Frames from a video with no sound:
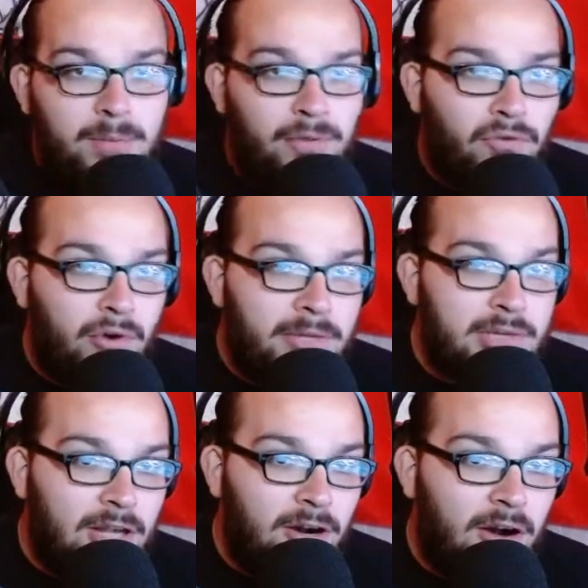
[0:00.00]

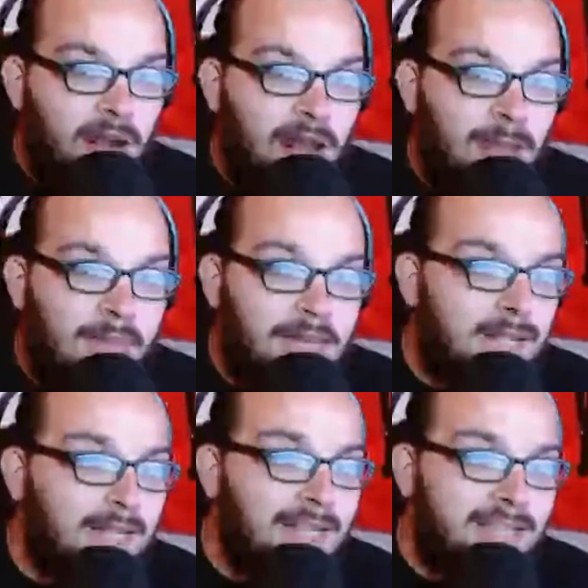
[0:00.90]
Performance Center, and I mean,
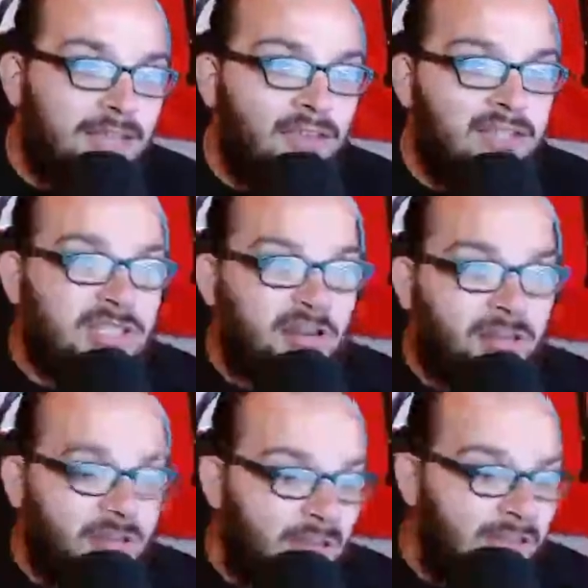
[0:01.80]
at least if it's
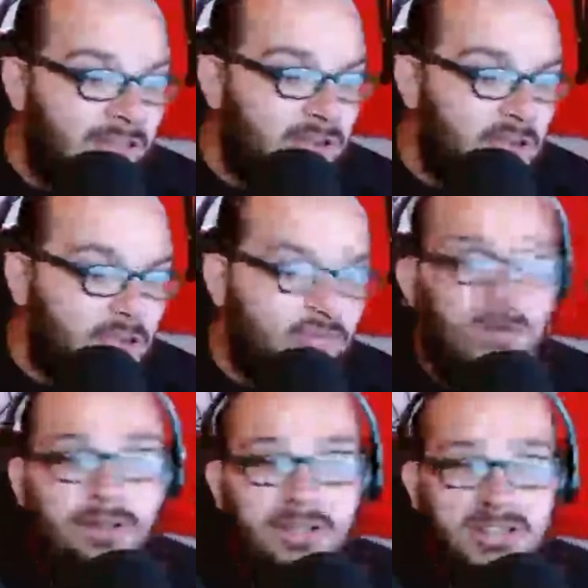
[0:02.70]
gonna look like they'll give
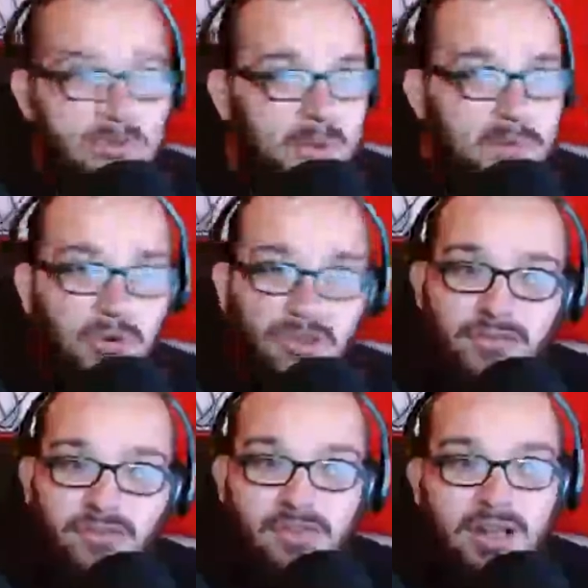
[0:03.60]
you a little bit more
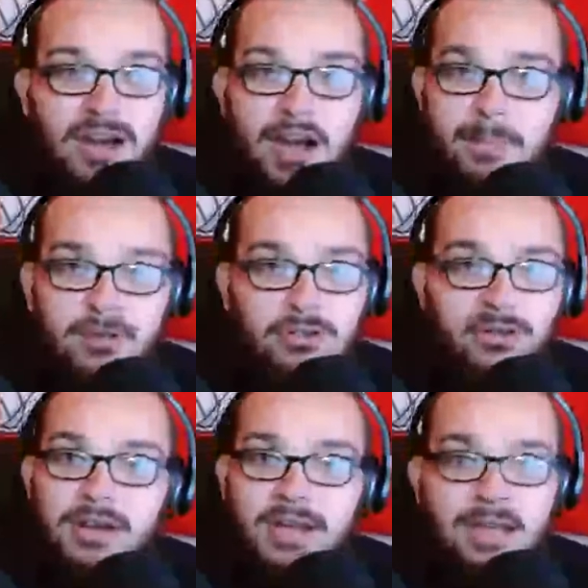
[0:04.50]
of a fucking
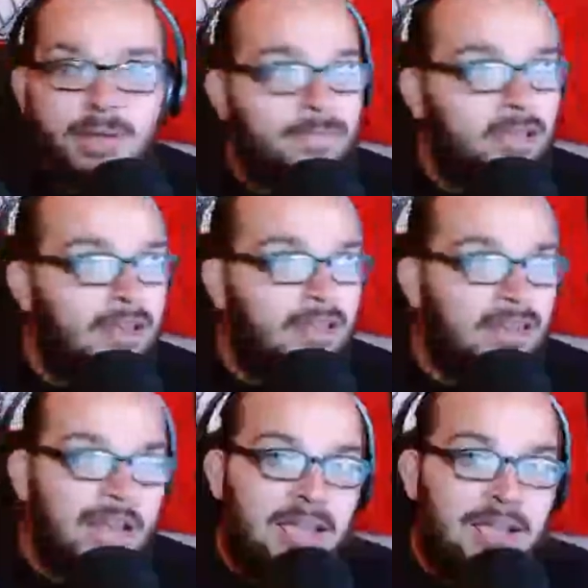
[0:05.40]
opportunity
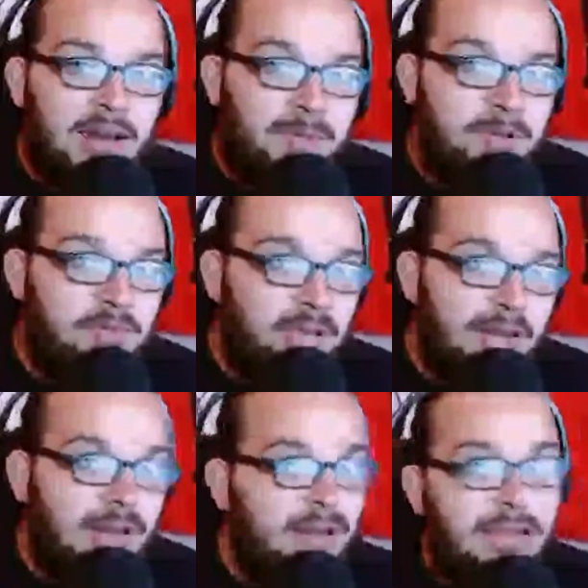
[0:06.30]
than AEW
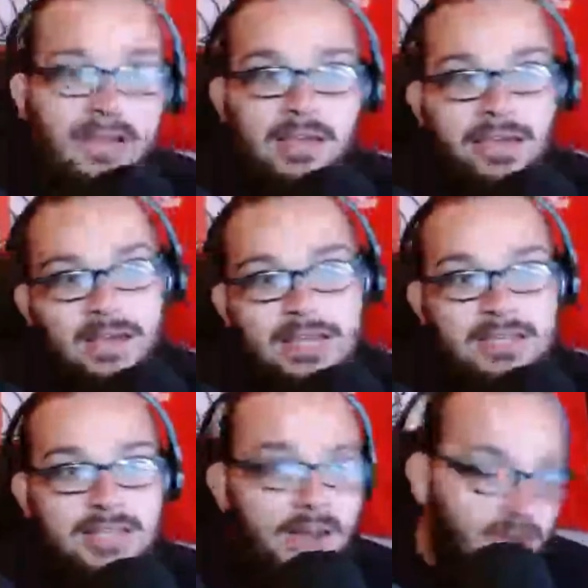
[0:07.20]
did,
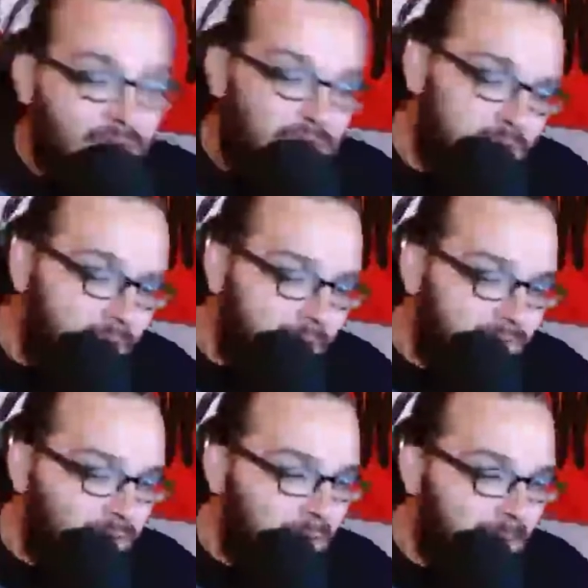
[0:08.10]
he's got to do what's
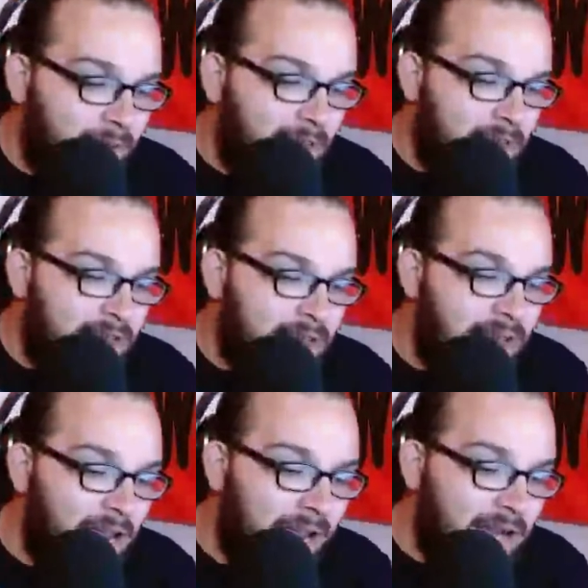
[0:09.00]
best for him at the end of the
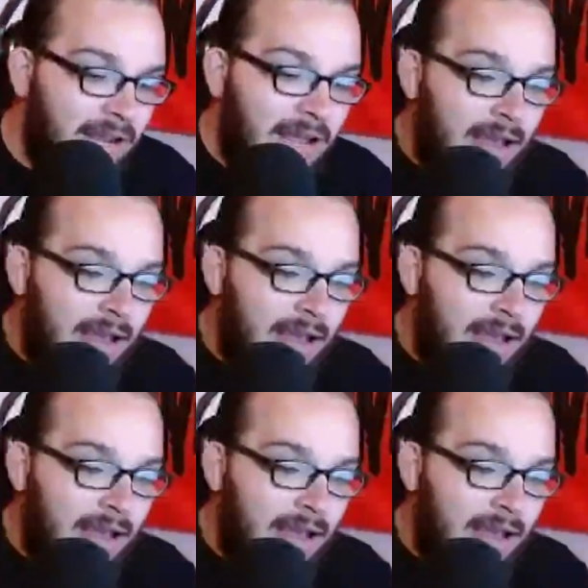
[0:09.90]
day.